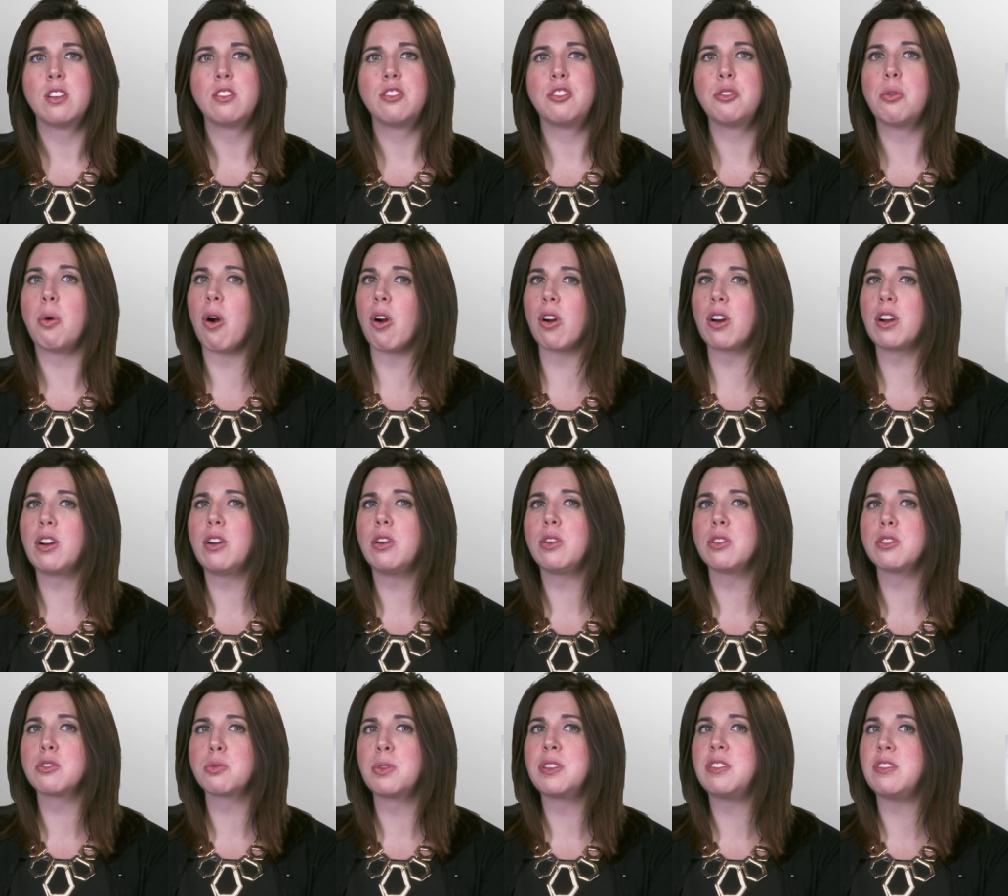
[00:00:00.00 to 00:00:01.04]
Do
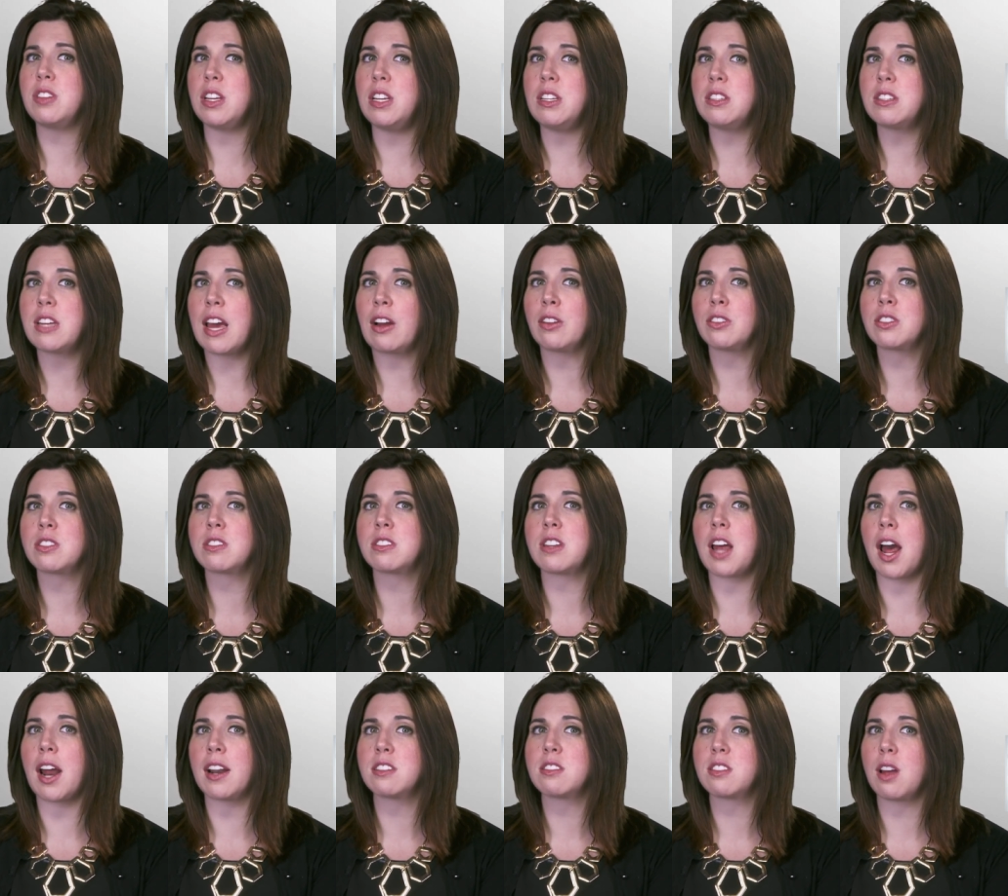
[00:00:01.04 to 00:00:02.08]
articles with detailed
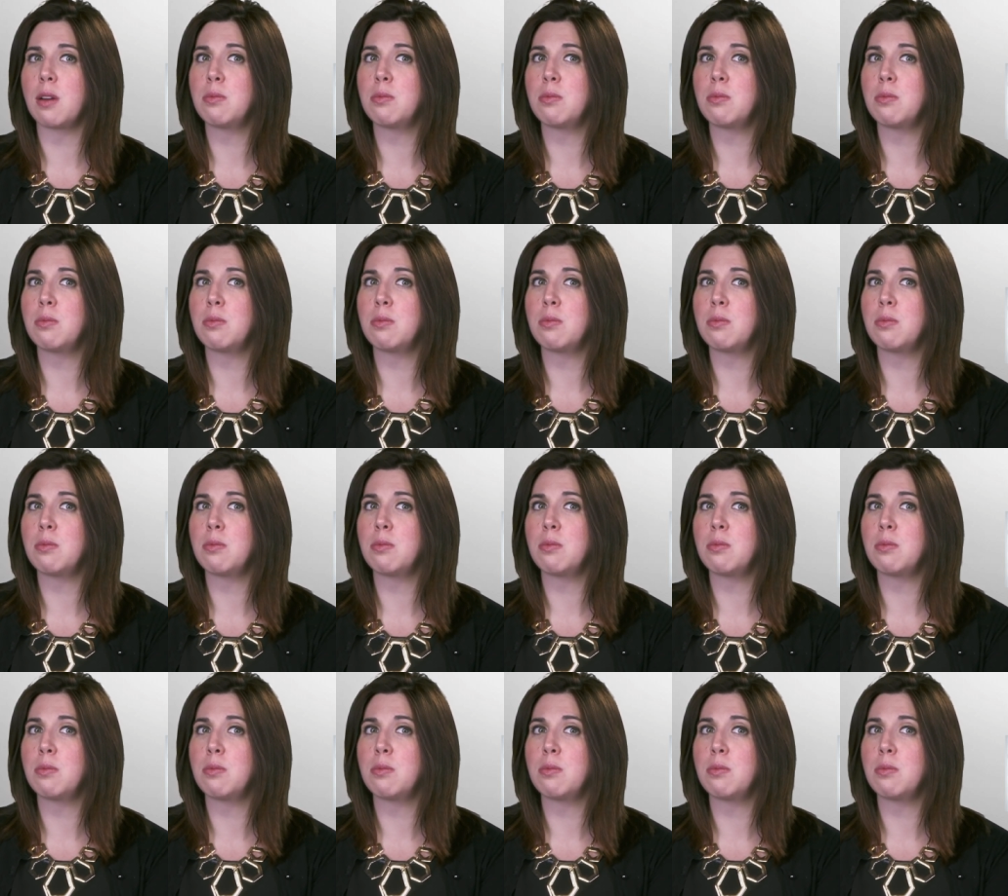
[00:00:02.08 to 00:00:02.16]
status